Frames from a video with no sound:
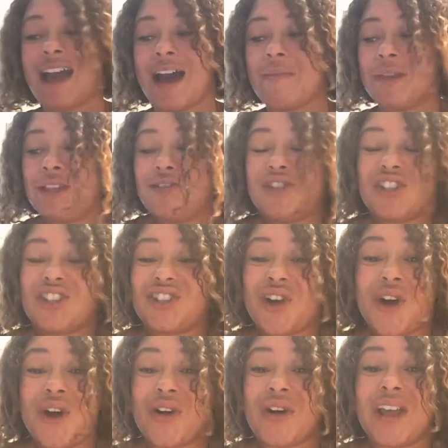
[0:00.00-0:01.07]
I mean, you just
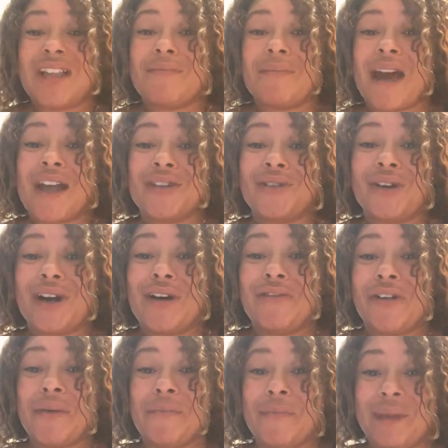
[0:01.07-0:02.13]
saw in a matter
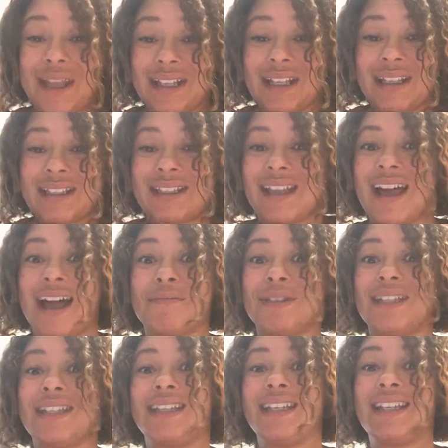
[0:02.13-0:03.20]
of minutes, I'm
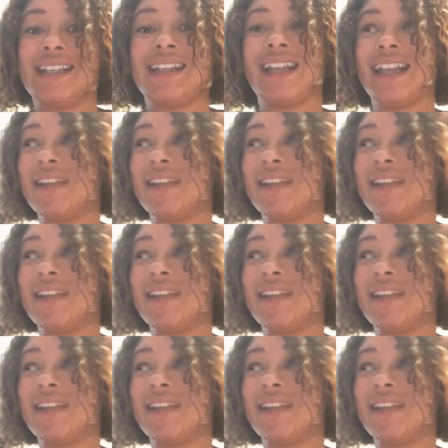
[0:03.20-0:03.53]
sitting